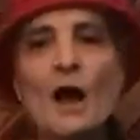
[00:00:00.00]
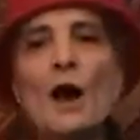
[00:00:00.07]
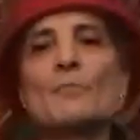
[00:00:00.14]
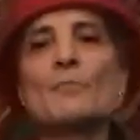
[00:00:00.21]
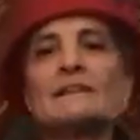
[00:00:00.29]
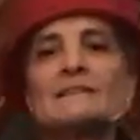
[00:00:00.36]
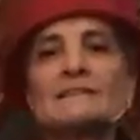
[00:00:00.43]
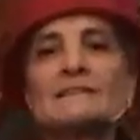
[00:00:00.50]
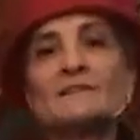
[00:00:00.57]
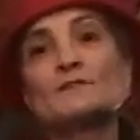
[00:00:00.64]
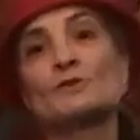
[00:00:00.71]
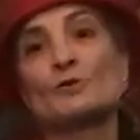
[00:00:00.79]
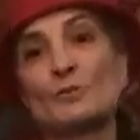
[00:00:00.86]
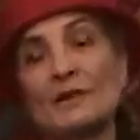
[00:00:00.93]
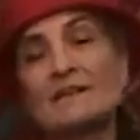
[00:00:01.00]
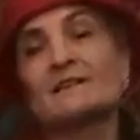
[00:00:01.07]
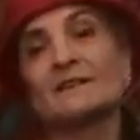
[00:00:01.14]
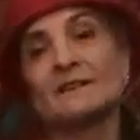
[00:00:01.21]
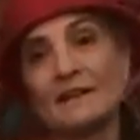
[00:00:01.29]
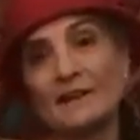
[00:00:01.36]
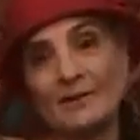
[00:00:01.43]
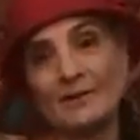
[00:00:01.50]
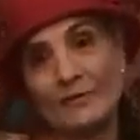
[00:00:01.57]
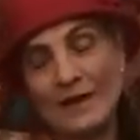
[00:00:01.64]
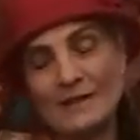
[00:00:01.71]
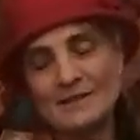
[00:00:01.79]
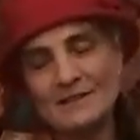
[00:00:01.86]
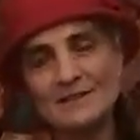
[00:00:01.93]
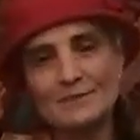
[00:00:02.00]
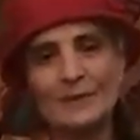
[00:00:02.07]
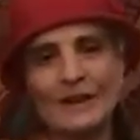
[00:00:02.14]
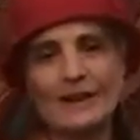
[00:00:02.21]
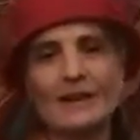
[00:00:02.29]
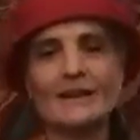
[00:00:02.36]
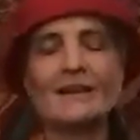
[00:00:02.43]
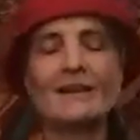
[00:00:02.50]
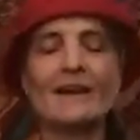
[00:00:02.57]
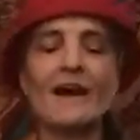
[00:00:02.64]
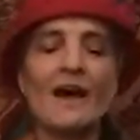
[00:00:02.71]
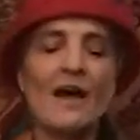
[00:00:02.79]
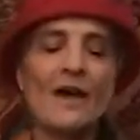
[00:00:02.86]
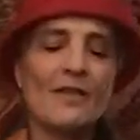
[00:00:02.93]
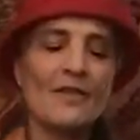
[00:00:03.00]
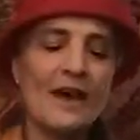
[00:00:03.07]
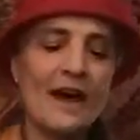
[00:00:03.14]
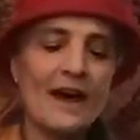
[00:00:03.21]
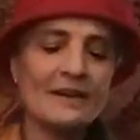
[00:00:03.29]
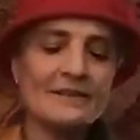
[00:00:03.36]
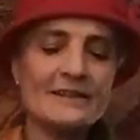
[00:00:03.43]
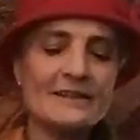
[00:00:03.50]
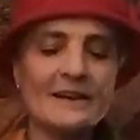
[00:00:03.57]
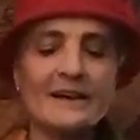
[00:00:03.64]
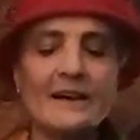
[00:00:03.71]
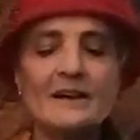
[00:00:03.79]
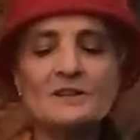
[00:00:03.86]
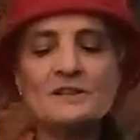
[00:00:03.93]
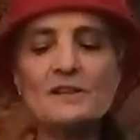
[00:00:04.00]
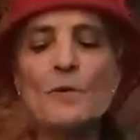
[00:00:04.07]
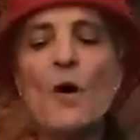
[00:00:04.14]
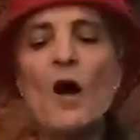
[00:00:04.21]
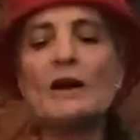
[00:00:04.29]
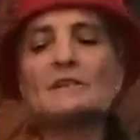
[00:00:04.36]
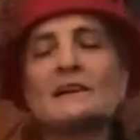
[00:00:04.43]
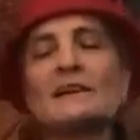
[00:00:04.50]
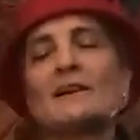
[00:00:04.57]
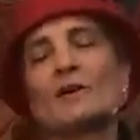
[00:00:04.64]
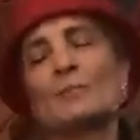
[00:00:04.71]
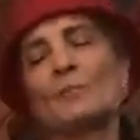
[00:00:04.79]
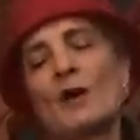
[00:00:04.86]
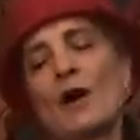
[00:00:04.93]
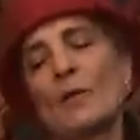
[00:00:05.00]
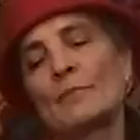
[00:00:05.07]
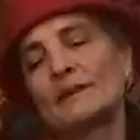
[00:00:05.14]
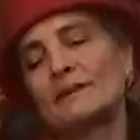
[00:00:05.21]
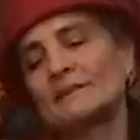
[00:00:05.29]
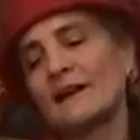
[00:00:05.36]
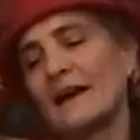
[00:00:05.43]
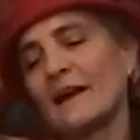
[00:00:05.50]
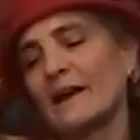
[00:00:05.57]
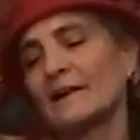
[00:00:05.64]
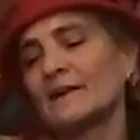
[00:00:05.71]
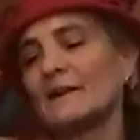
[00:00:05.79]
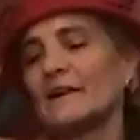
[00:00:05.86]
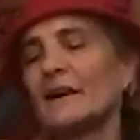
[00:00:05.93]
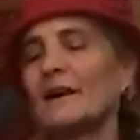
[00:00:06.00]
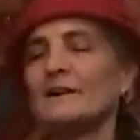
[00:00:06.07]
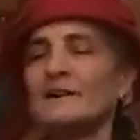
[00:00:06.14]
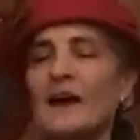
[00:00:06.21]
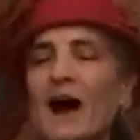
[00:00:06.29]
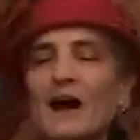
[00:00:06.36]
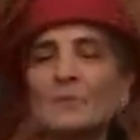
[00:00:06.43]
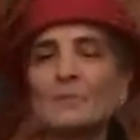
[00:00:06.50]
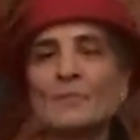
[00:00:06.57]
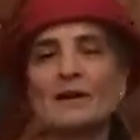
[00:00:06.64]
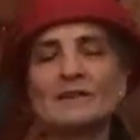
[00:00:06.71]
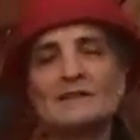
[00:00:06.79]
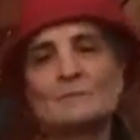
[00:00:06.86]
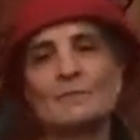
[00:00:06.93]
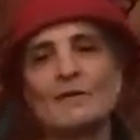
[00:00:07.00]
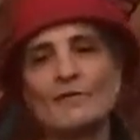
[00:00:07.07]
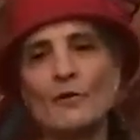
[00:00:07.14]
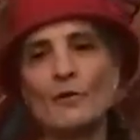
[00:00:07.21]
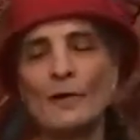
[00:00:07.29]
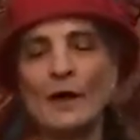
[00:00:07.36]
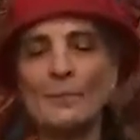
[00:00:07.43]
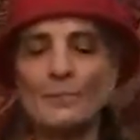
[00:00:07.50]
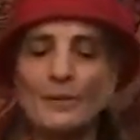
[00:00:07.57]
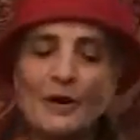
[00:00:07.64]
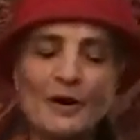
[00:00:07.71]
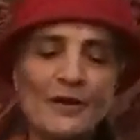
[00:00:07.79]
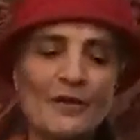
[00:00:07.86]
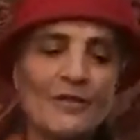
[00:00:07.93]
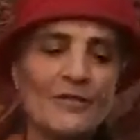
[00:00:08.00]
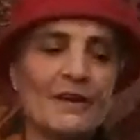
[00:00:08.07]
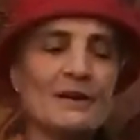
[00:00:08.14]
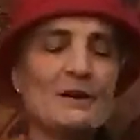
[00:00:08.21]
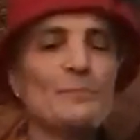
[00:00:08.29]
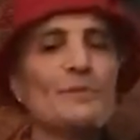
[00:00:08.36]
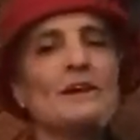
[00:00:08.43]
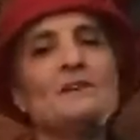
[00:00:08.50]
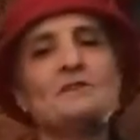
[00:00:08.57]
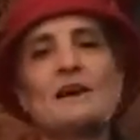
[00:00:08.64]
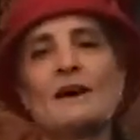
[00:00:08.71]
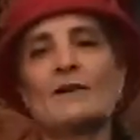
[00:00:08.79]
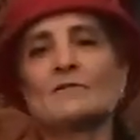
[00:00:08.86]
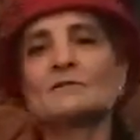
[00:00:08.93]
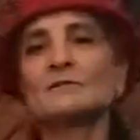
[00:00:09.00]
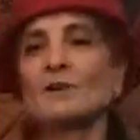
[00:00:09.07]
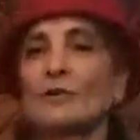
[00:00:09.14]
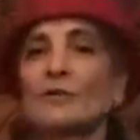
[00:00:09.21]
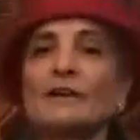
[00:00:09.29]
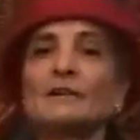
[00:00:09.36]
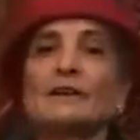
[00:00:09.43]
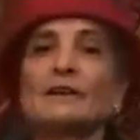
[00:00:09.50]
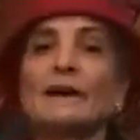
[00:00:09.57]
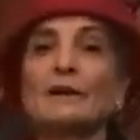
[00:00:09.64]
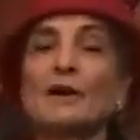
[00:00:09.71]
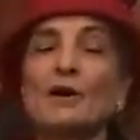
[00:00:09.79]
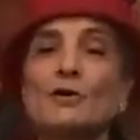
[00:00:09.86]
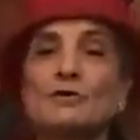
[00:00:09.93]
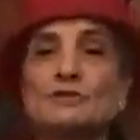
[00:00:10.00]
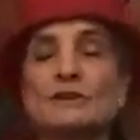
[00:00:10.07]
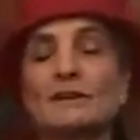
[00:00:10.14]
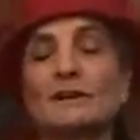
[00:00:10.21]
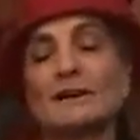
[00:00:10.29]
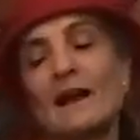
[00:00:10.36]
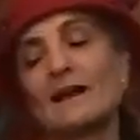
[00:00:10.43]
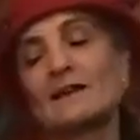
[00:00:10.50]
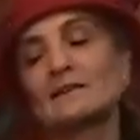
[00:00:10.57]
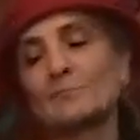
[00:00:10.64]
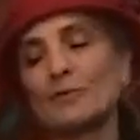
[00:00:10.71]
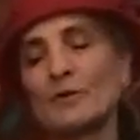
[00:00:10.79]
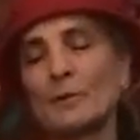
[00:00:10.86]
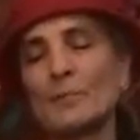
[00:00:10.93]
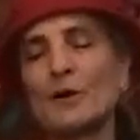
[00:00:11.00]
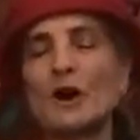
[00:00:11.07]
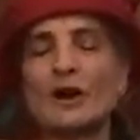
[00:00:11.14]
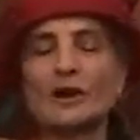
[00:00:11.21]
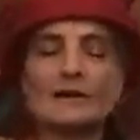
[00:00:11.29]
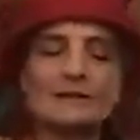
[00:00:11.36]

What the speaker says: My sister recently confessed to me that she walked in on Mom and Dad 9 months before my birth in a beach house on the Atlantic Ocean in Asbury Park.